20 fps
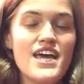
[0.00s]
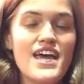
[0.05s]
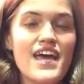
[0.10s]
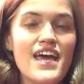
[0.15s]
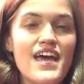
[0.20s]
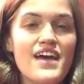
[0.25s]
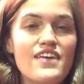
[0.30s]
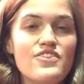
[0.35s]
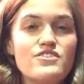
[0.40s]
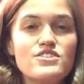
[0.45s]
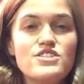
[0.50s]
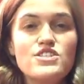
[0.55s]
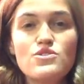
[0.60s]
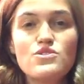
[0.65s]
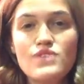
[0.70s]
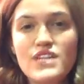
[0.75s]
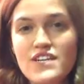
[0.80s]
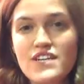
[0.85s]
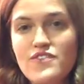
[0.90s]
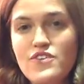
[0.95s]
And there's
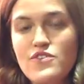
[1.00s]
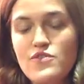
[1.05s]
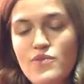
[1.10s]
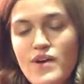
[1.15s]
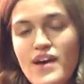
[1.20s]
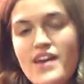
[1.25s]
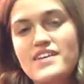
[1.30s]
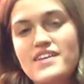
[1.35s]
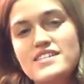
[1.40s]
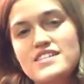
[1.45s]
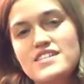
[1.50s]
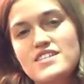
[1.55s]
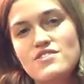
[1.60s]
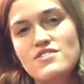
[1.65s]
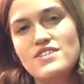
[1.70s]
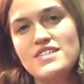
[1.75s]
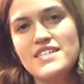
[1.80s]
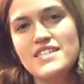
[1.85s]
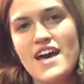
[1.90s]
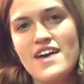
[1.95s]
3 different ways that you
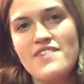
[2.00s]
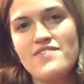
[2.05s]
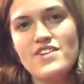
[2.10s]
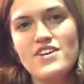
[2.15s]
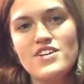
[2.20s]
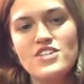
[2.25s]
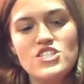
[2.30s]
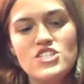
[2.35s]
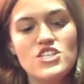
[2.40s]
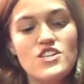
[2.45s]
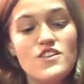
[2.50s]
can diverge.